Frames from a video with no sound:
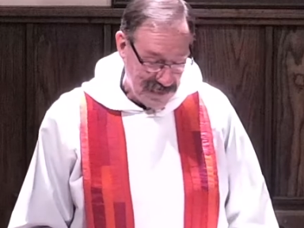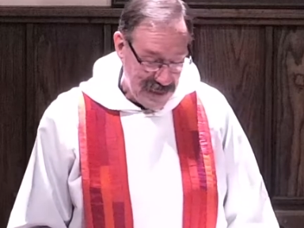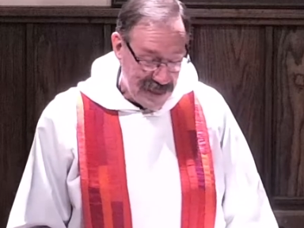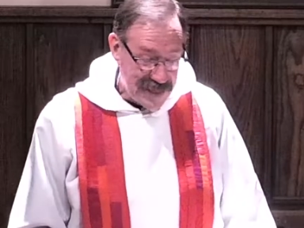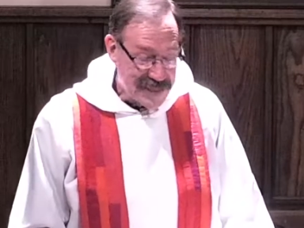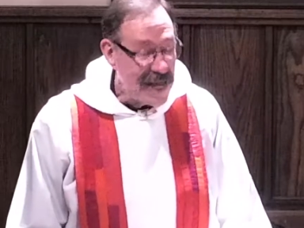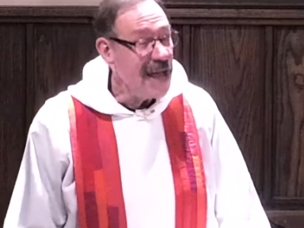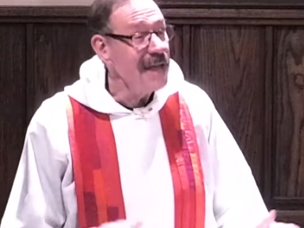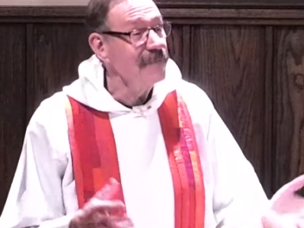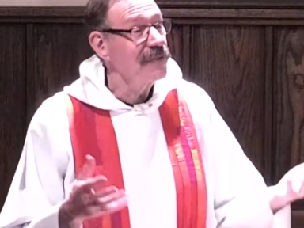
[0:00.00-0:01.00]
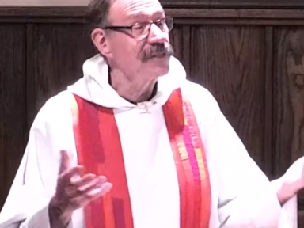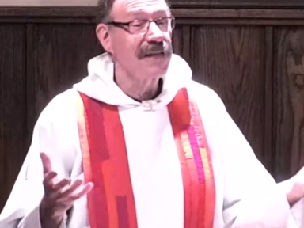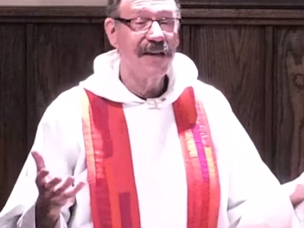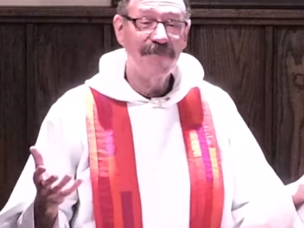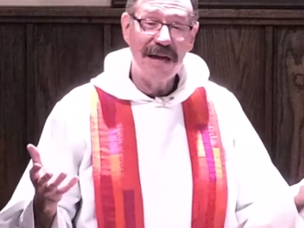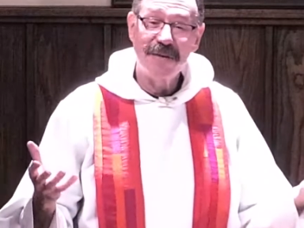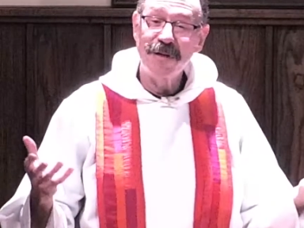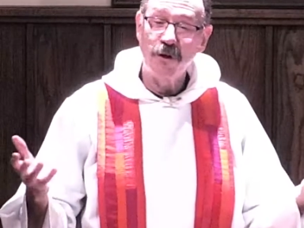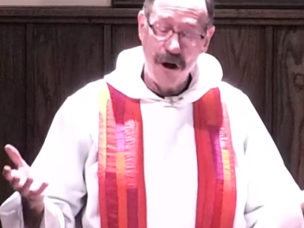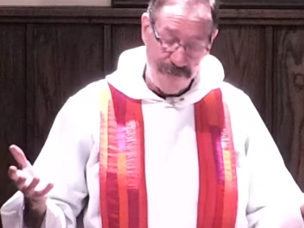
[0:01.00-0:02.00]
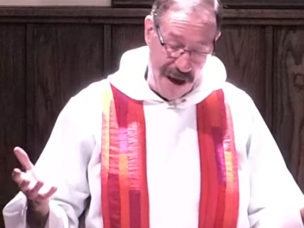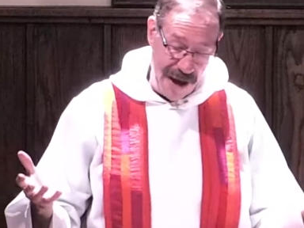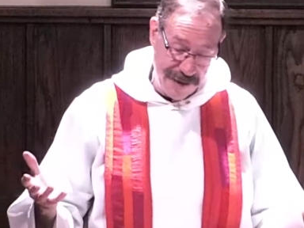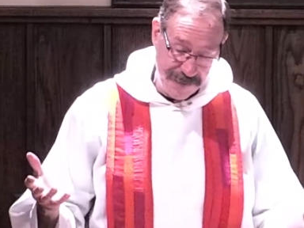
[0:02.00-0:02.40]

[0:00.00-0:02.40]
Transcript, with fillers: It is time for the Son of Man to be glorified.